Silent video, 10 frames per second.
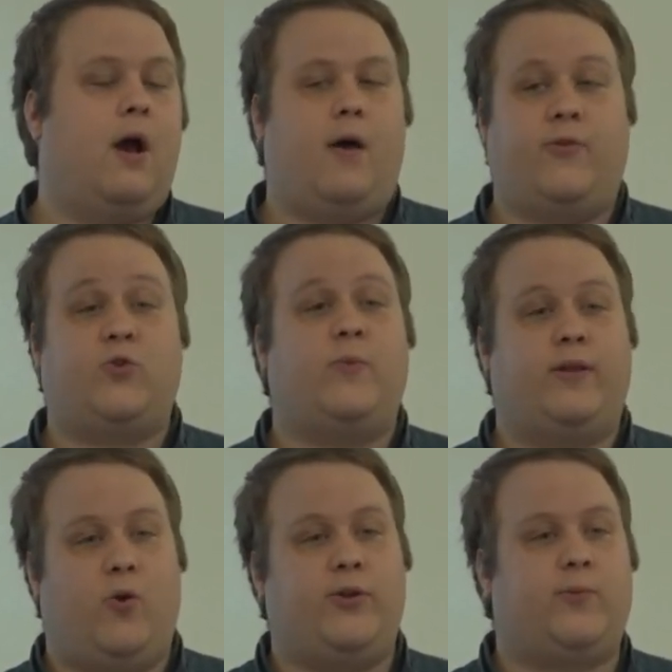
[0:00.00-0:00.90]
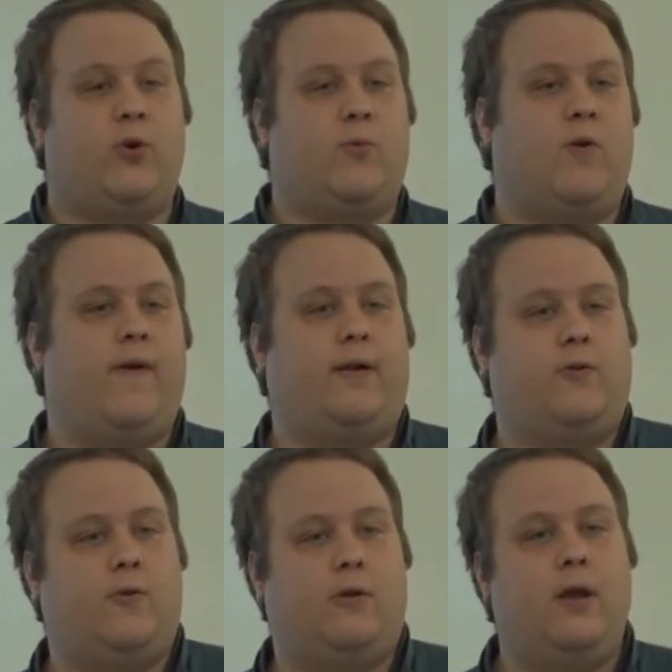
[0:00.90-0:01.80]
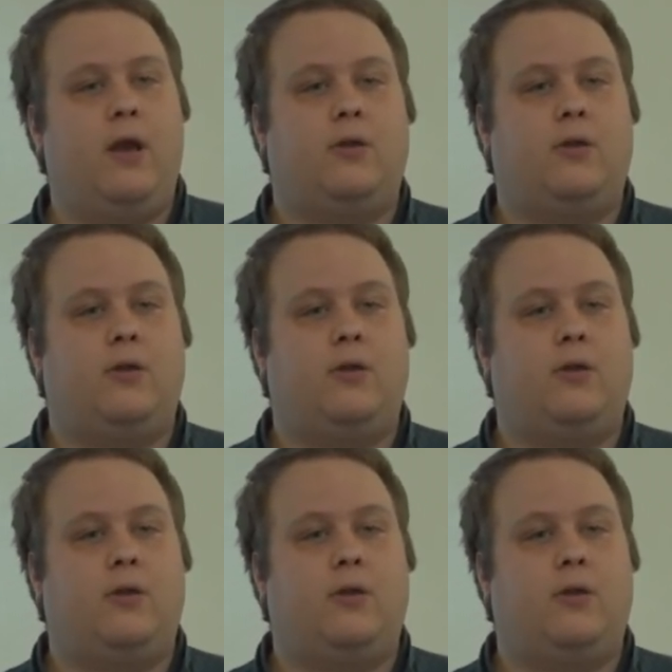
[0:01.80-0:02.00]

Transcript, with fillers: uh, this will be the only supported profiling tool.